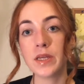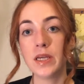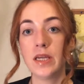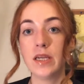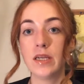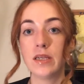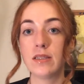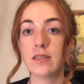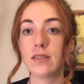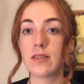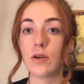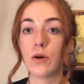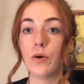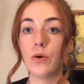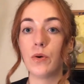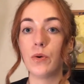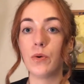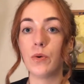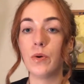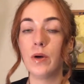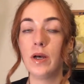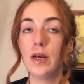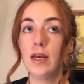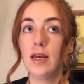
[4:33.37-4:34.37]

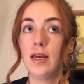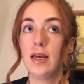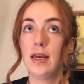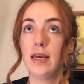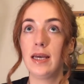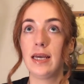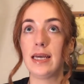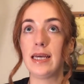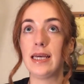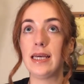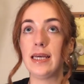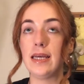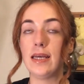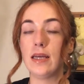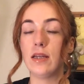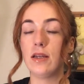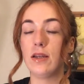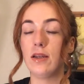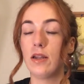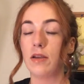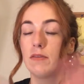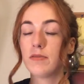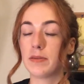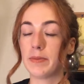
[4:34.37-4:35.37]
So he
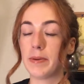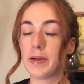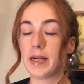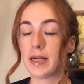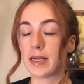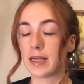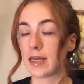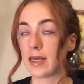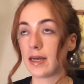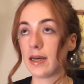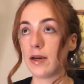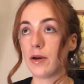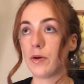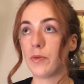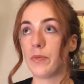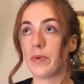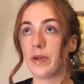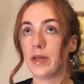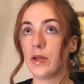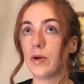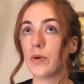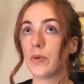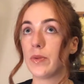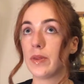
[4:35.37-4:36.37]
loves America, we
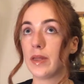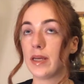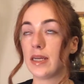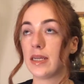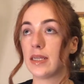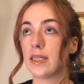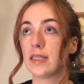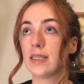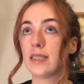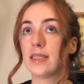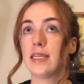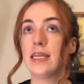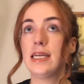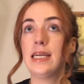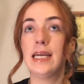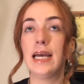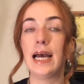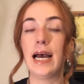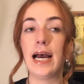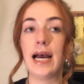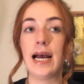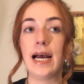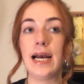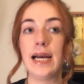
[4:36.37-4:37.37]
know this,
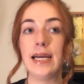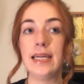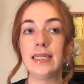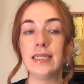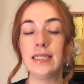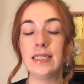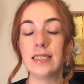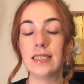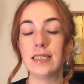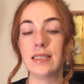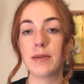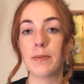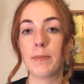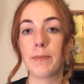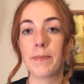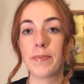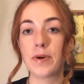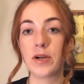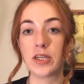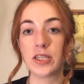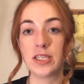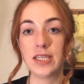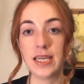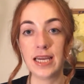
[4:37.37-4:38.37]
and
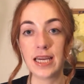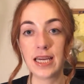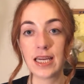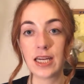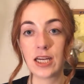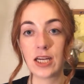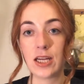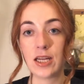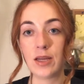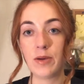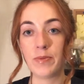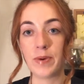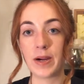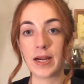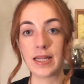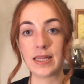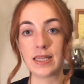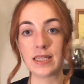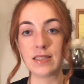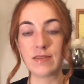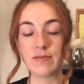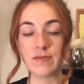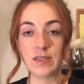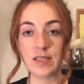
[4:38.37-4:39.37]
particularly where
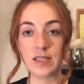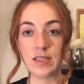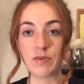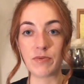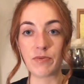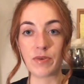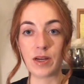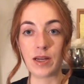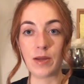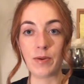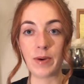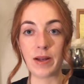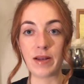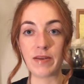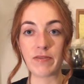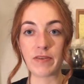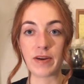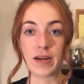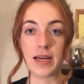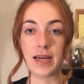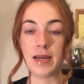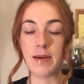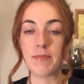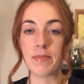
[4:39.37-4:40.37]
this fits in really well for
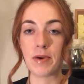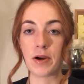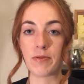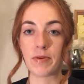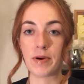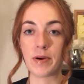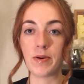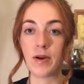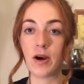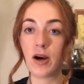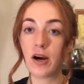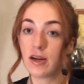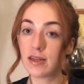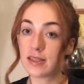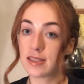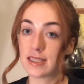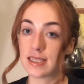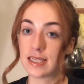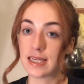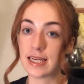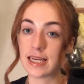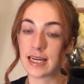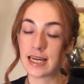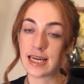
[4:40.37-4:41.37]
him around
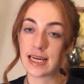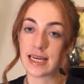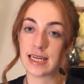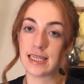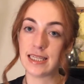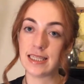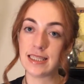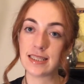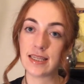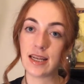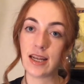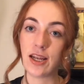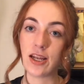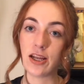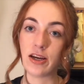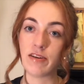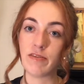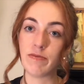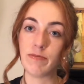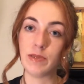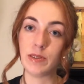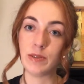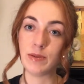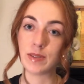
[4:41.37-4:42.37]
Austin is live
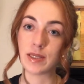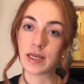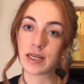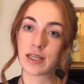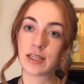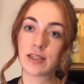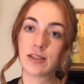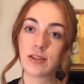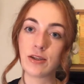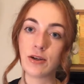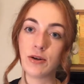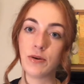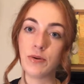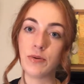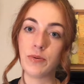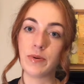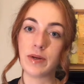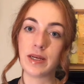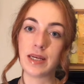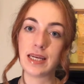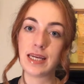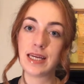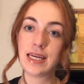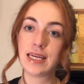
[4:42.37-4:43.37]
music. So
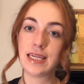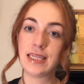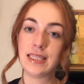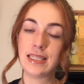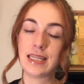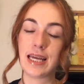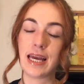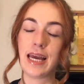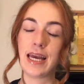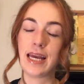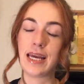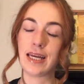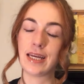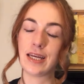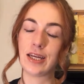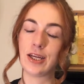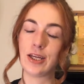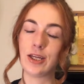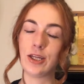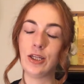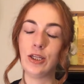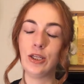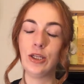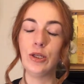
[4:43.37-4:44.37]
he is a
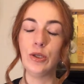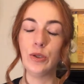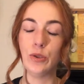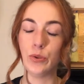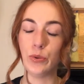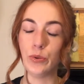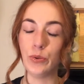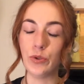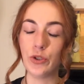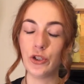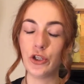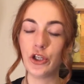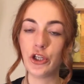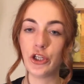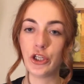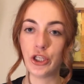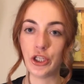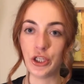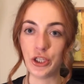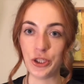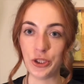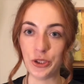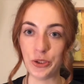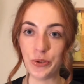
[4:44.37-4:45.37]

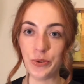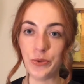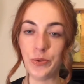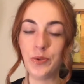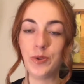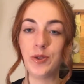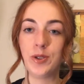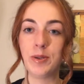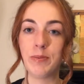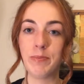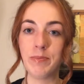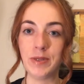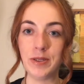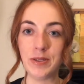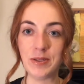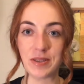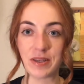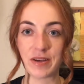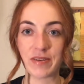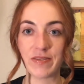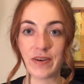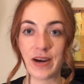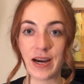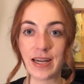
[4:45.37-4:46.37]
huge
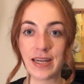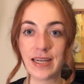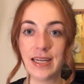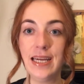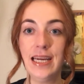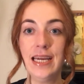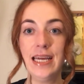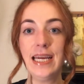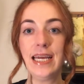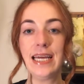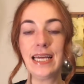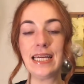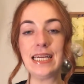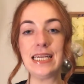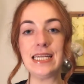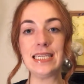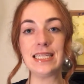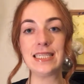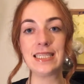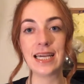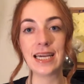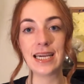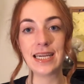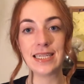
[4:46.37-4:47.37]
music fan. He
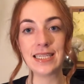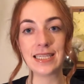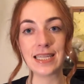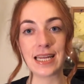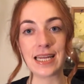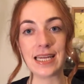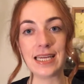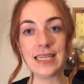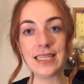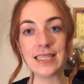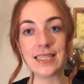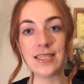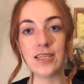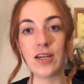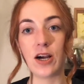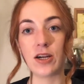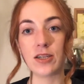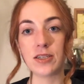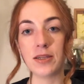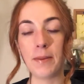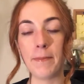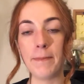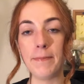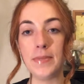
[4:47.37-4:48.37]
said that he is
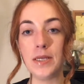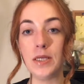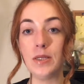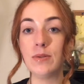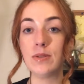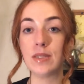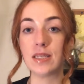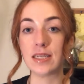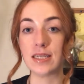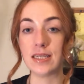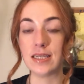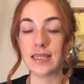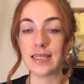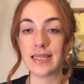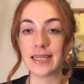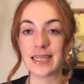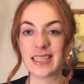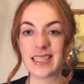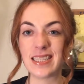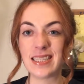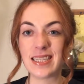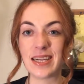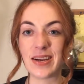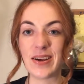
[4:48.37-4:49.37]
not musical
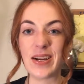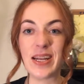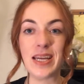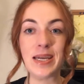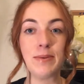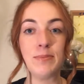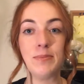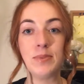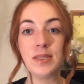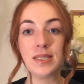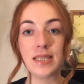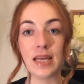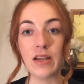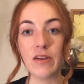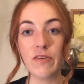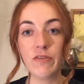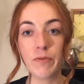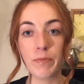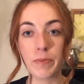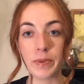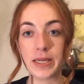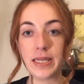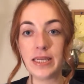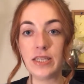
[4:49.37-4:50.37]
necessarily himself,
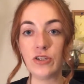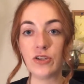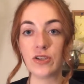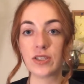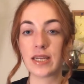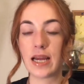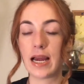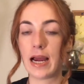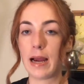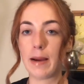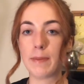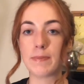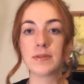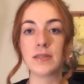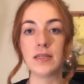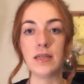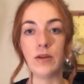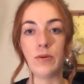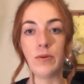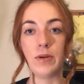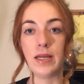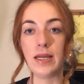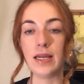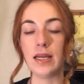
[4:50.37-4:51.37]
but he just
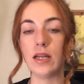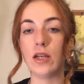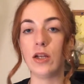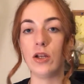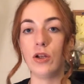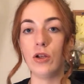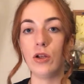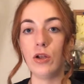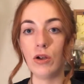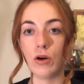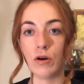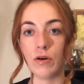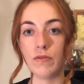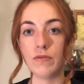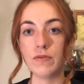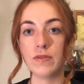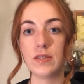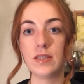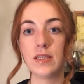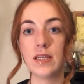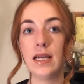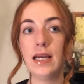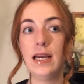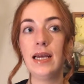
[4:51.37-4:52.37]
absolutely
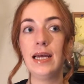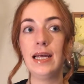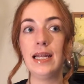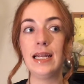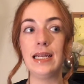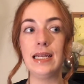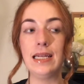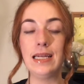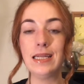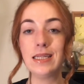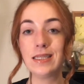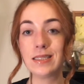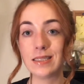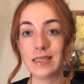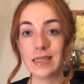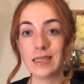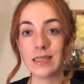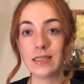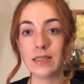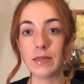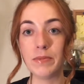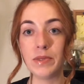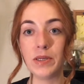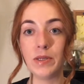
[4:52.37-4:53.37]
loves listening
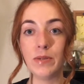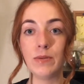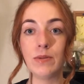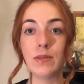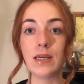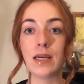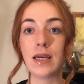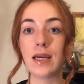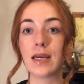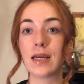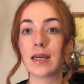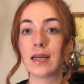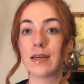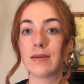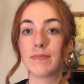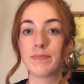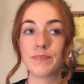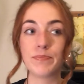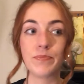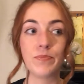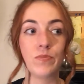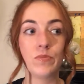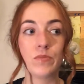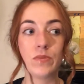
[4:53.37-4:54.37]
to music,
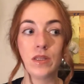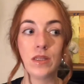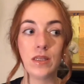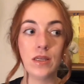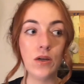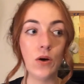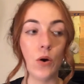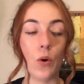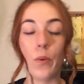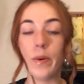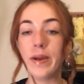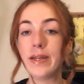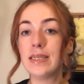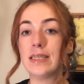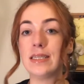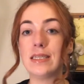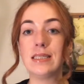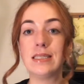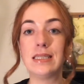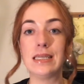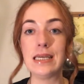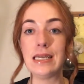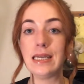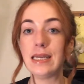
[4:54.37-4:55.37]
going to
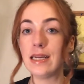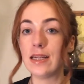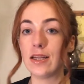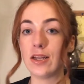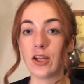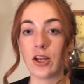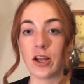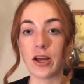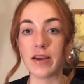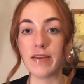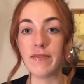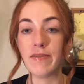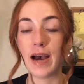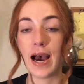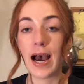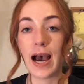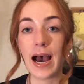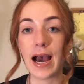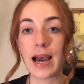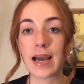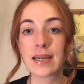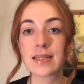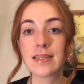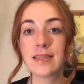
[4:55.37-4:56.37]
see live
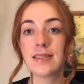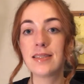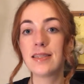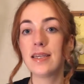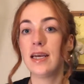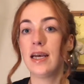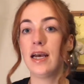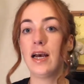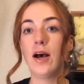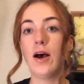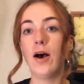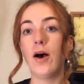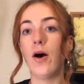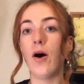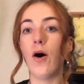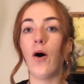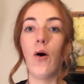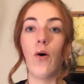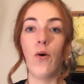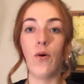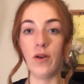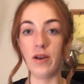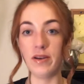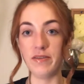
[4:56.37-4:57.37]
acts,
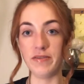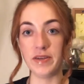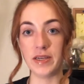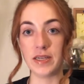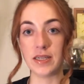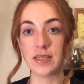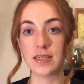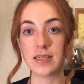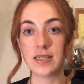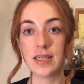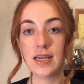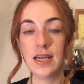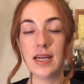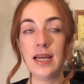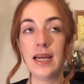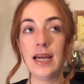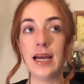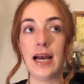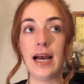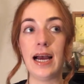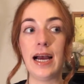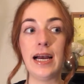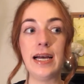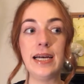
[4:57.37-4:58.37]
all of it.
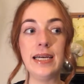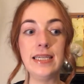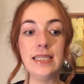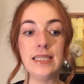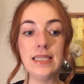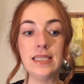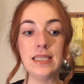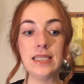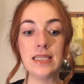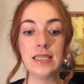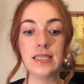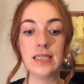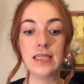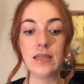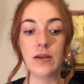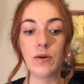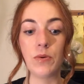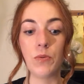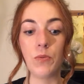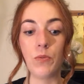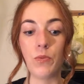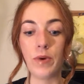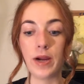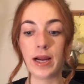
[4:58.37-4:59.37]
And
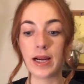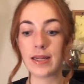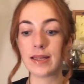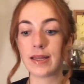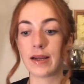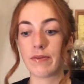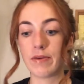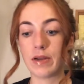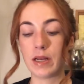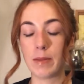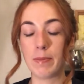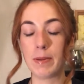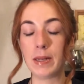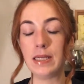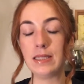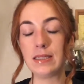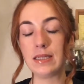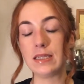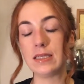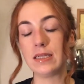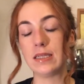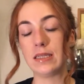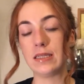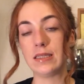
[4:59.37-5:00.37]
where that really plays
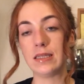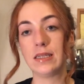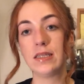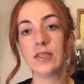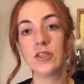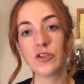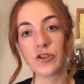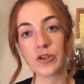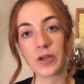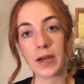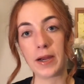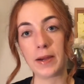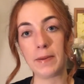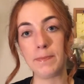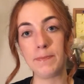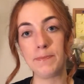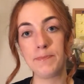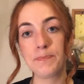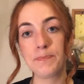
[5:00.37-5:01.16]
into his Instagram